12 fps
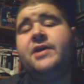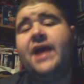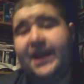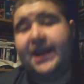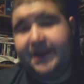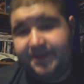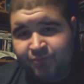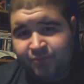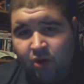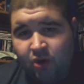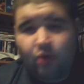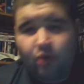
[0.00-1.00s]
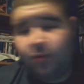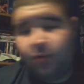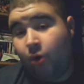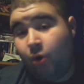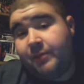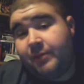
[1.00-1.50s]
a
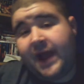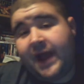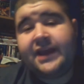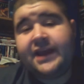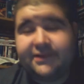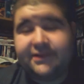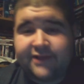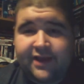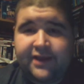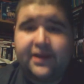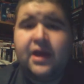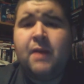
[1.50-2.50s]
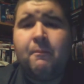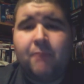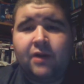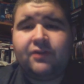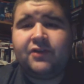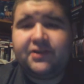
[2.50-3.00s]
horror pack is a
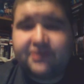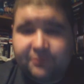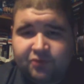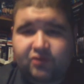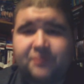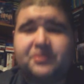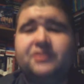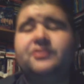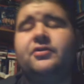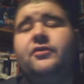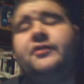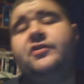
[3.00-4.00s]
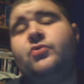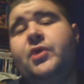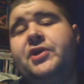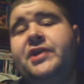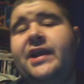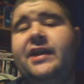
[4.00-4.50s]
monthly subscription service where
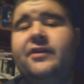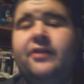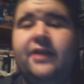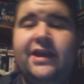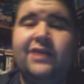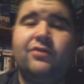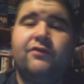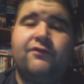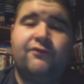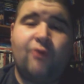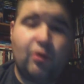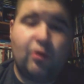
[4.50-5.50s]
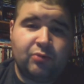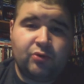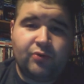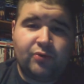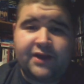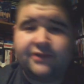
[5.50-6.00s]
you can get either 4
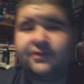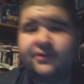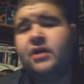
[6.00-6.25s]
Blu-rays,